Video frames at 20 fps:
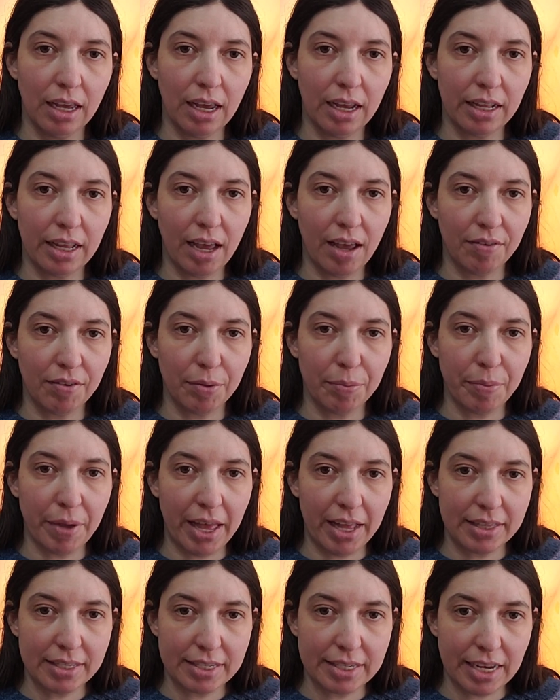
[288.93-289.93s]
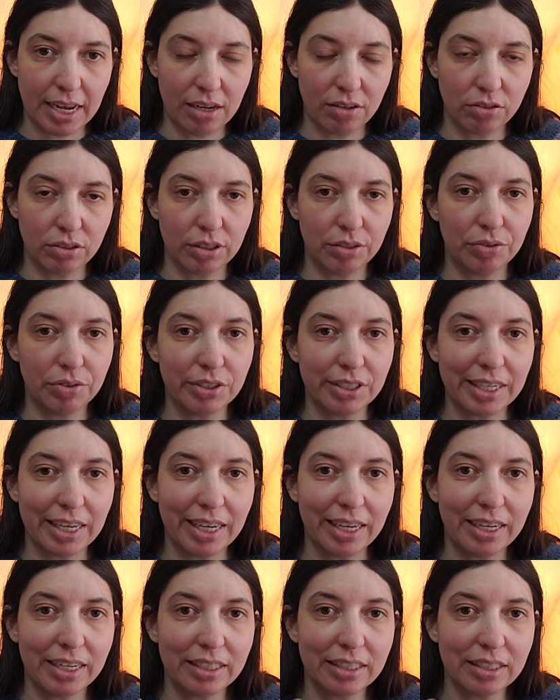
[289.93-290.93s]
and having bad sound. If you
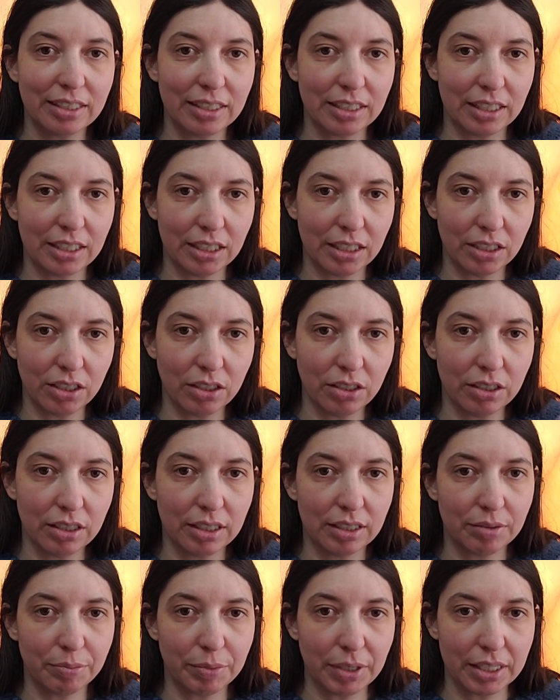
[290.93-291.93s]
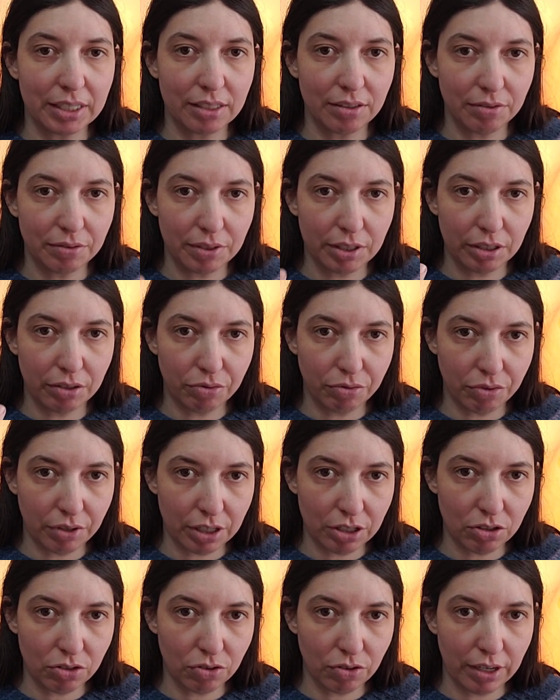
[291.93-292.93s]
can't hear, it makes it very
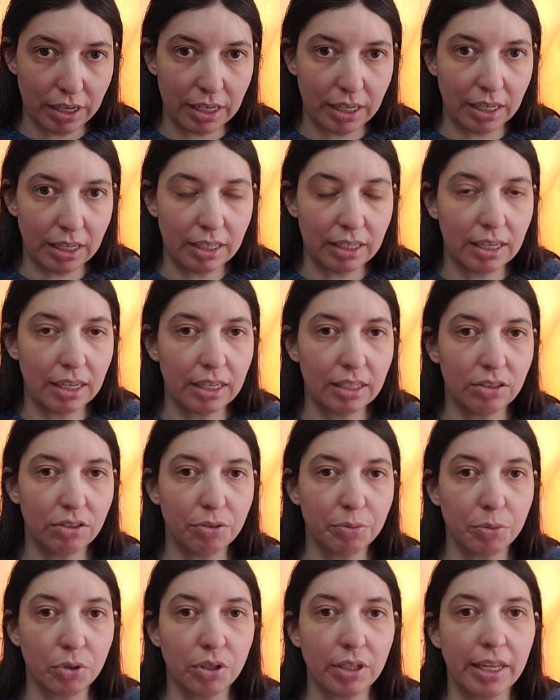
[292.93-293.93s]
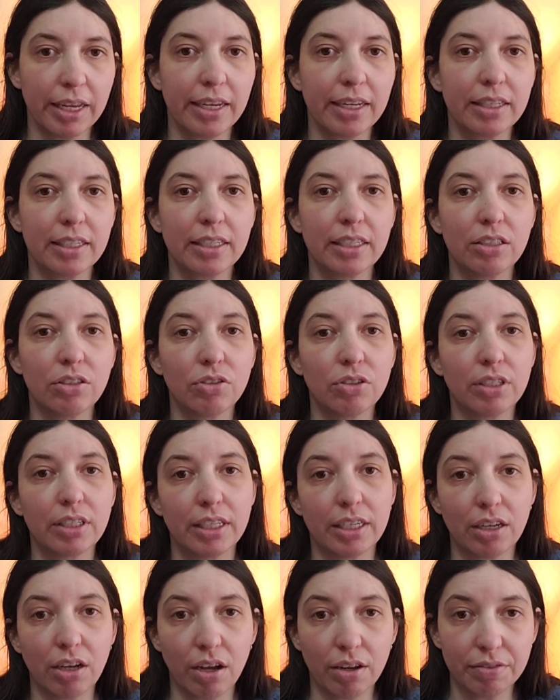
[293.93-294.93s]
frustrating and you're more likely to
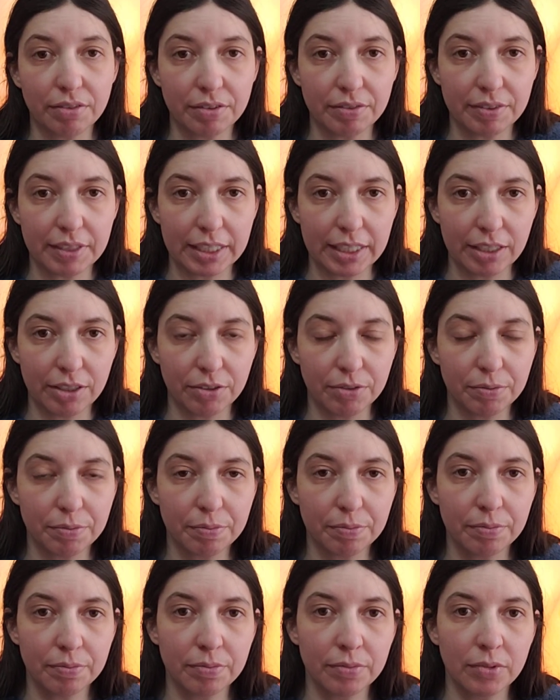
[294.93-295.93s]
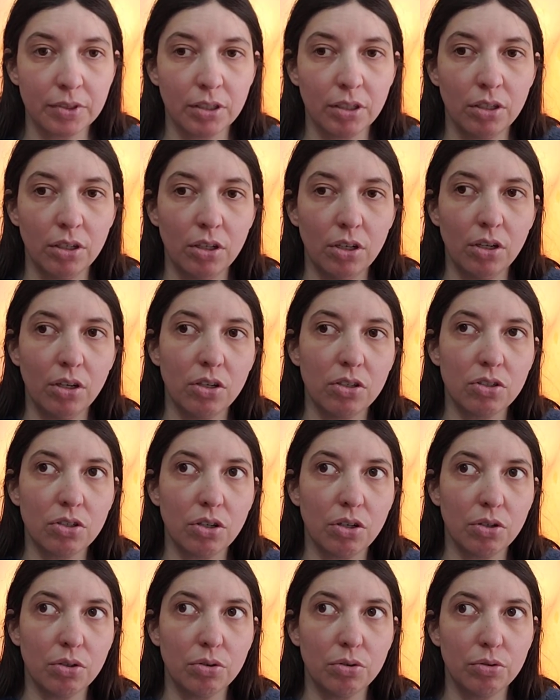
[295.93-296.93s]
click off the video.
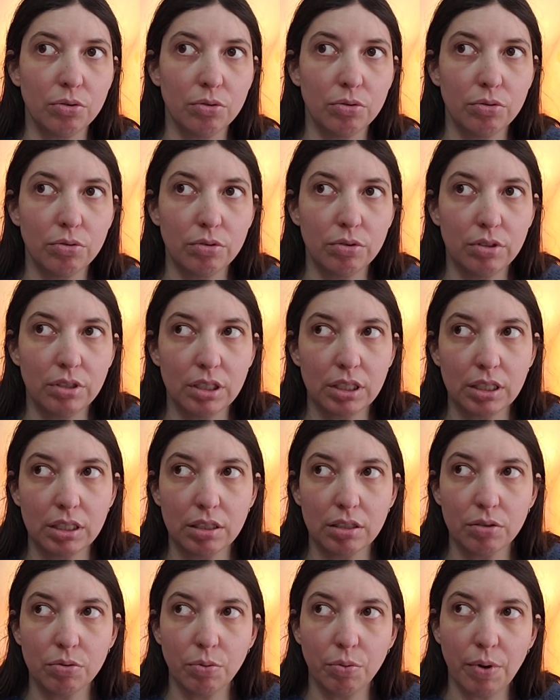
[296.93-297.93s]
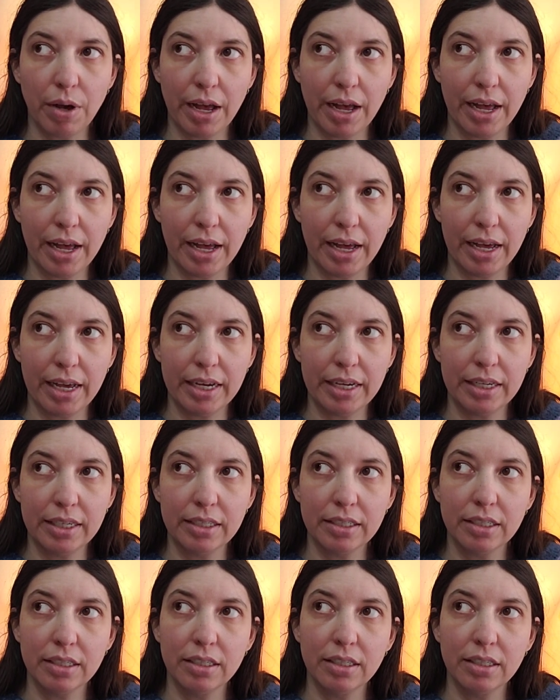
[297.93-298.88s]
So this is why